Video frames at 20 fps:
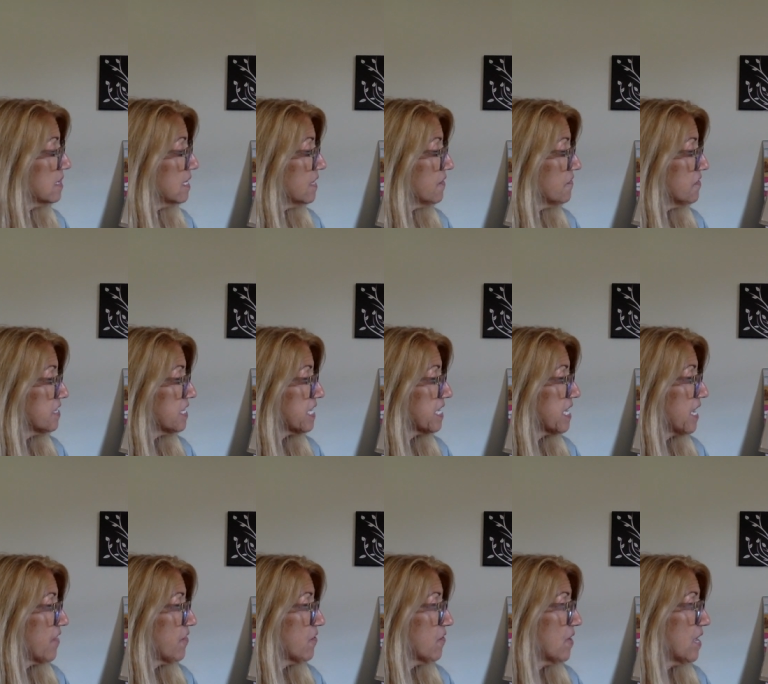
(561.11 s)
leaves
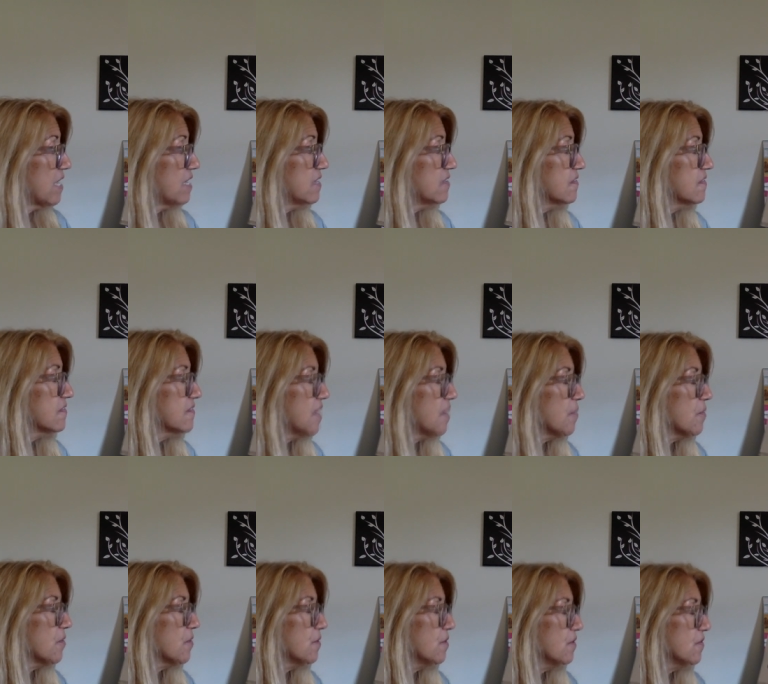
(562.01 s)
together, and in
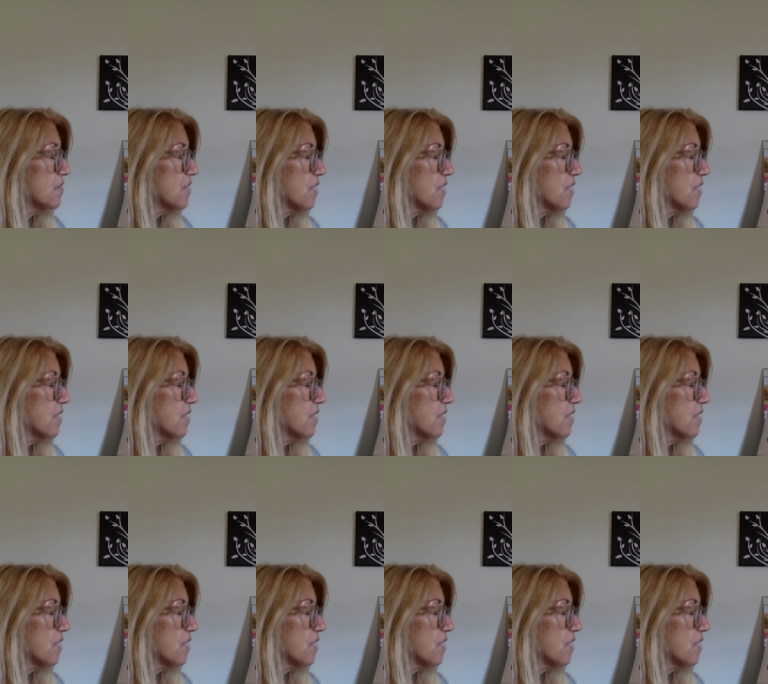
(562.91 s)
summer,